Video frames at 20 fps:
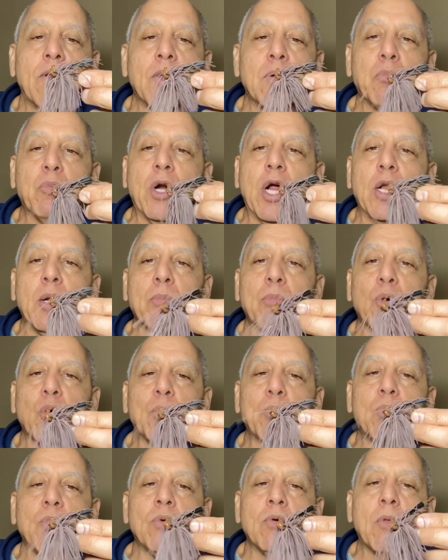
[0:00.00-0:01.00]
Brown and
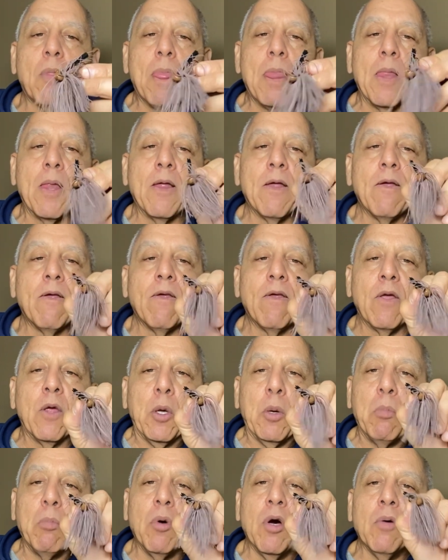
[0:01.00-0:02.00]
purple.
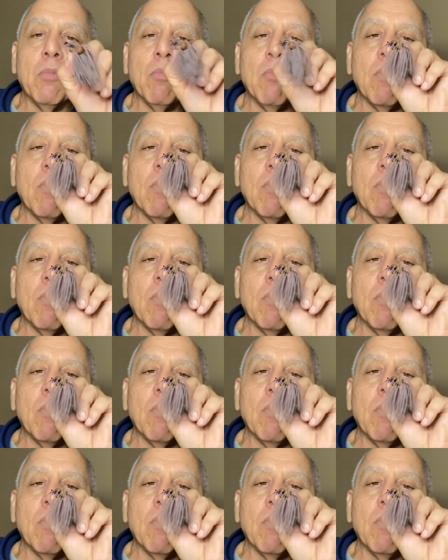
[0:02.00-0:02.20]
But